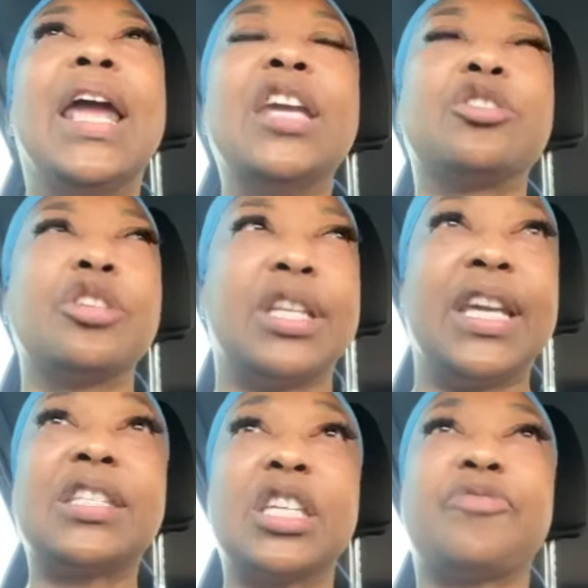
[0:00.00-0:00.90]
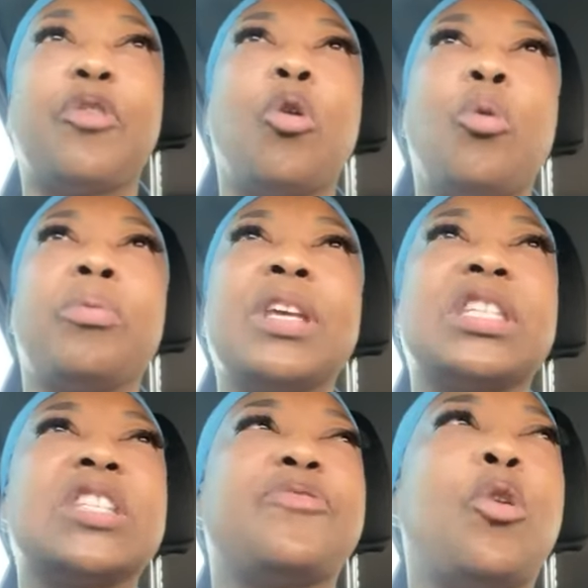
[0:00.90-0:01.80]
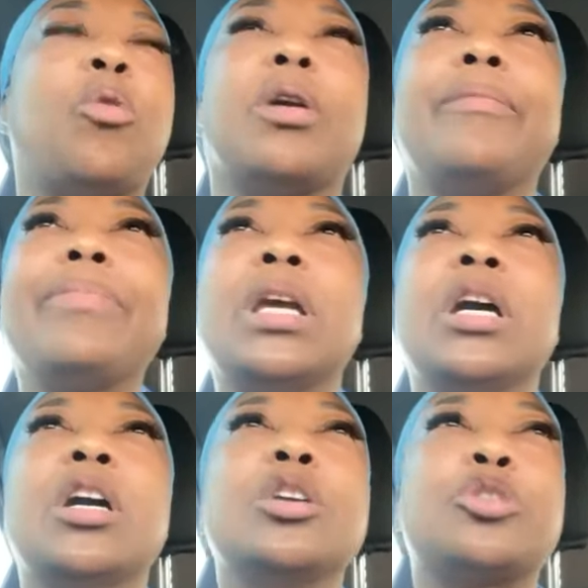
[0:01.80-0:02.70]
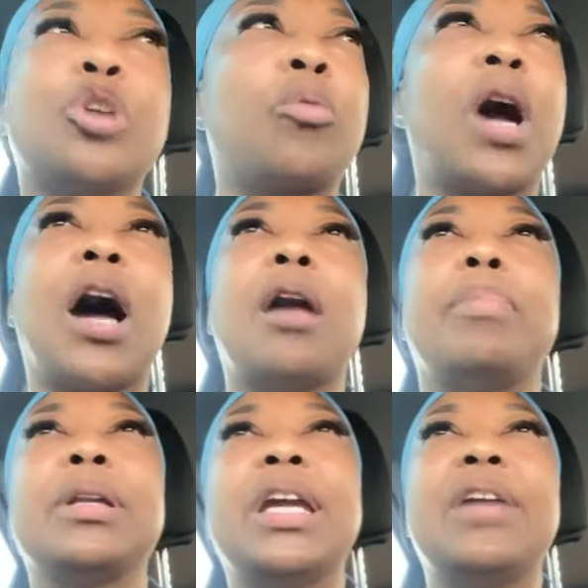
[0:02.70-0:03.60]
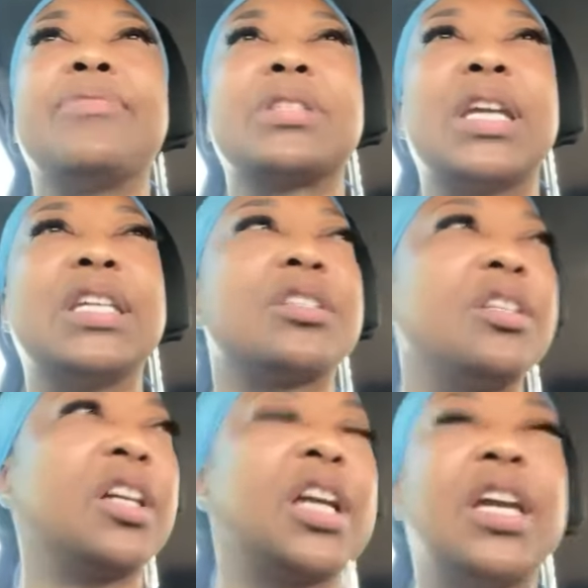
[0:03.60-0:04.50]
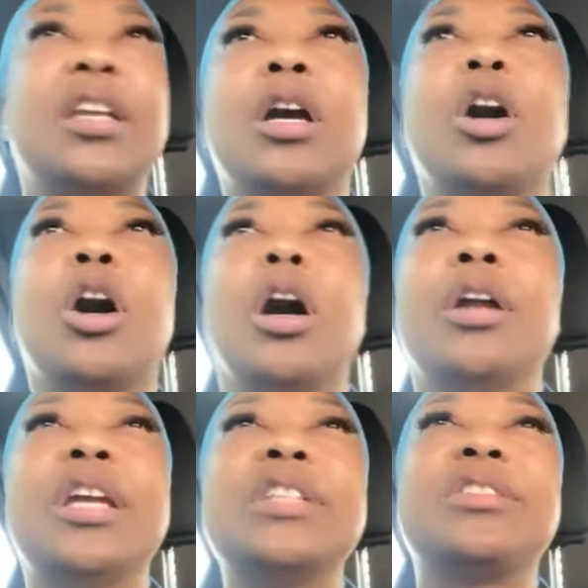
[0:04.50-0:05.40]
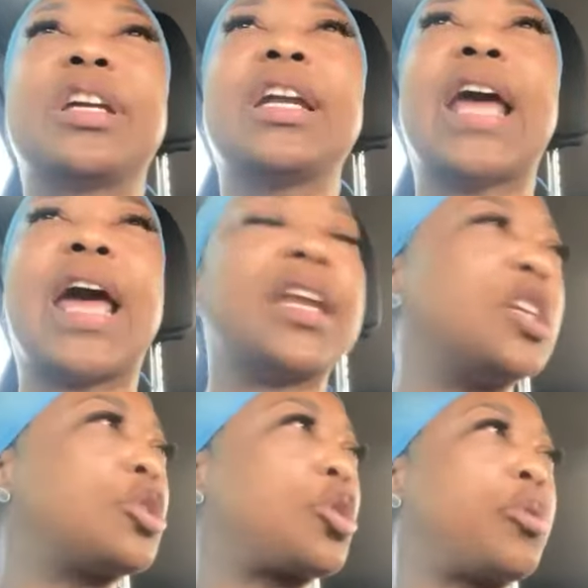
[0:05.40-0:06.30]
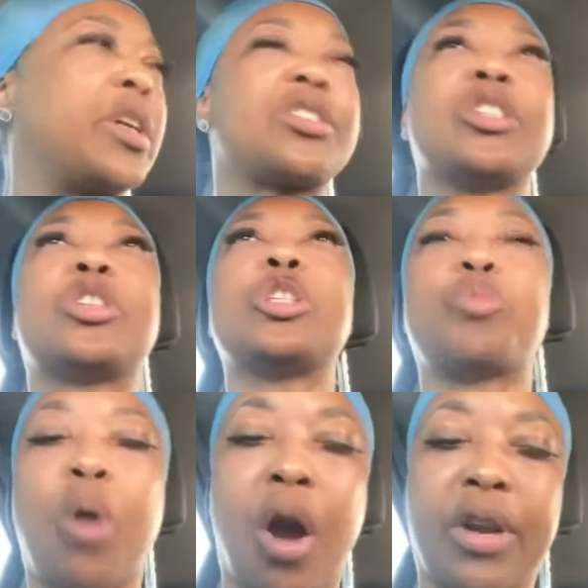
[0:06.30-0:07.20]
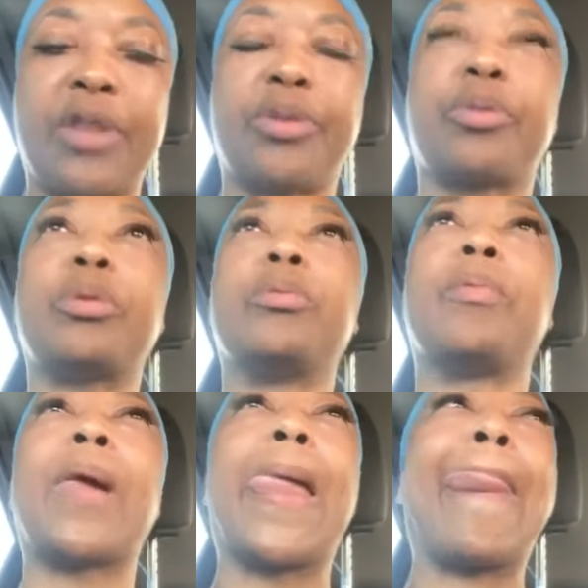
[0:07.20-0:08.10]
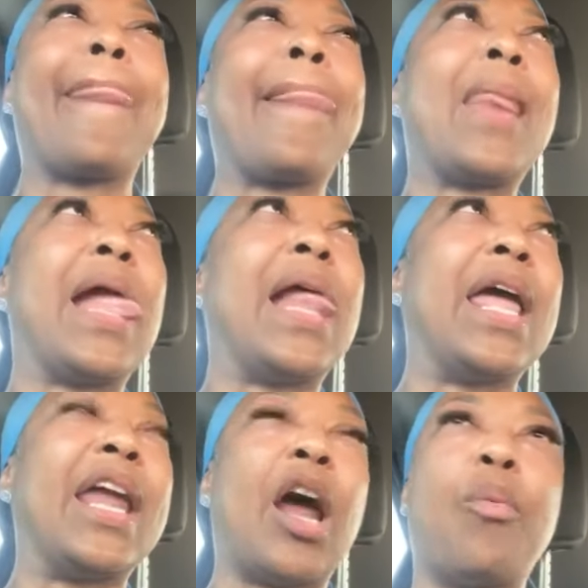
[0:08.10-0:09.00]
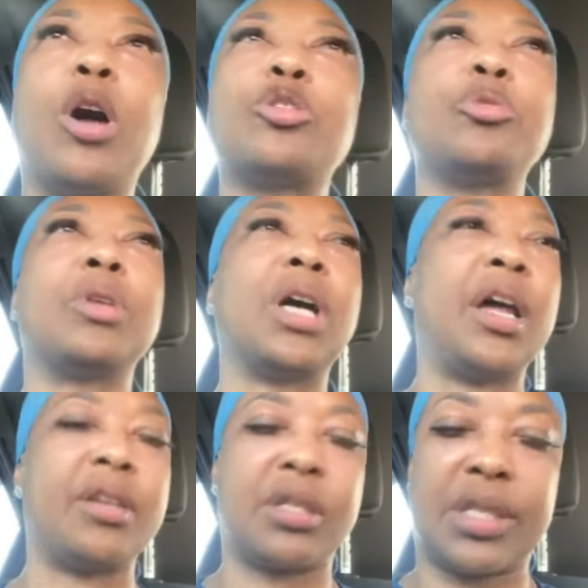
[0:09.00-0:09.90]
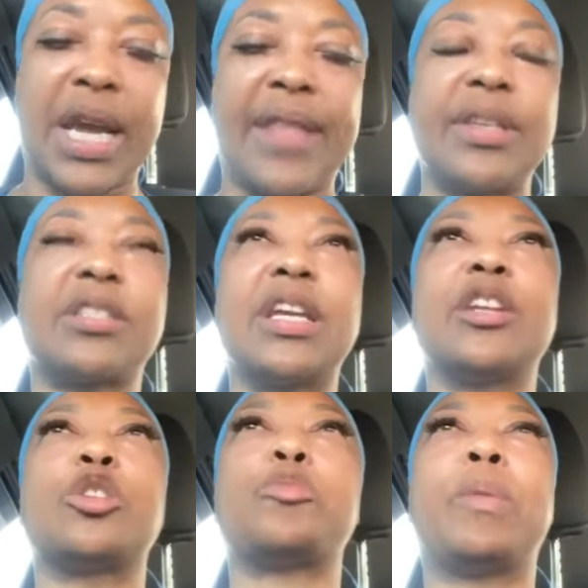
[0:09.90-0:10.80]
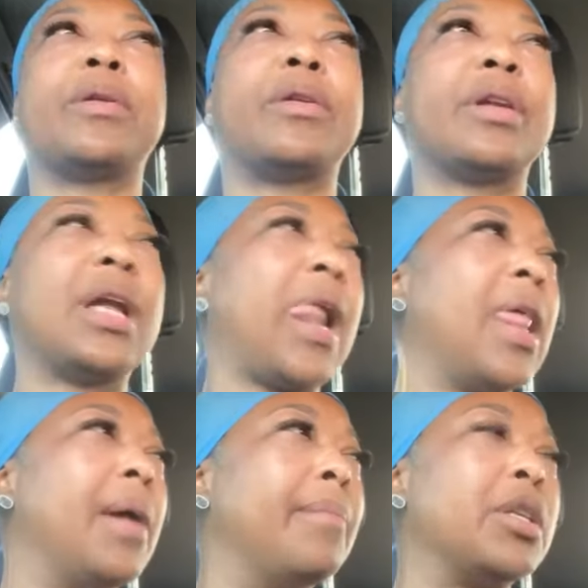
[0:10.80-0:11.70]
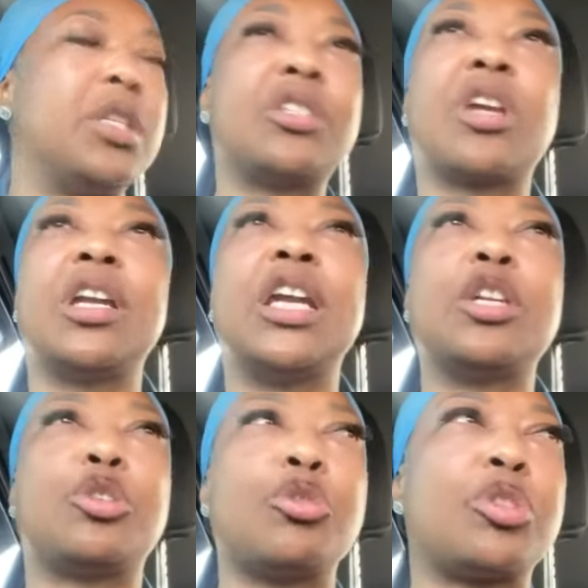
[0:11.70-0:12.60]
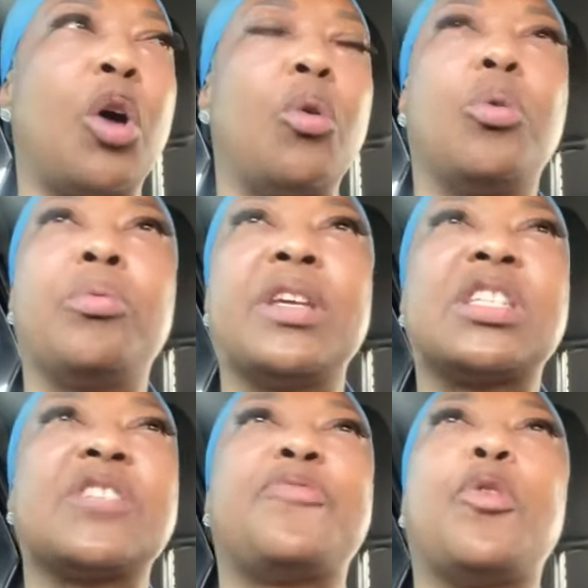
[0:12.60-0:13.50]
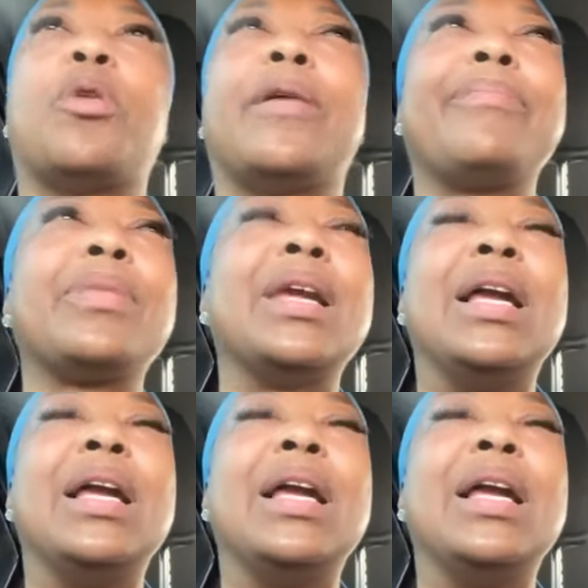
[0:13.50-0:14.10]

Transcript: He's this is for who this is for. So-called believers. He's looking he's looking at his Christians he's walking through. And I want you to understand this in the spirit, but just gonna hit your soul who this is for.